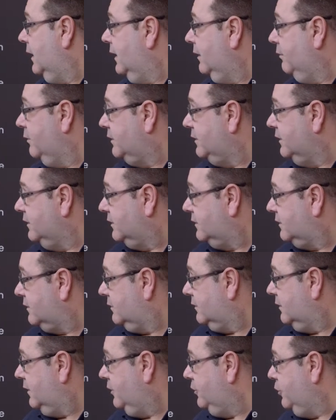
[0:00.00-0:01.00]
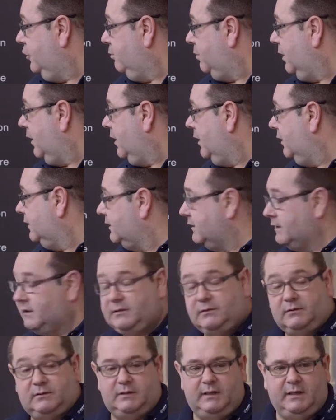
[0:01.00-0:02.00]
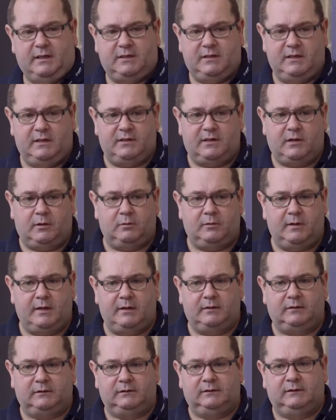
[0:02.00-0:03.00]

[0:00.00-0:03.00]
which is a new plant. It's 6 years old now.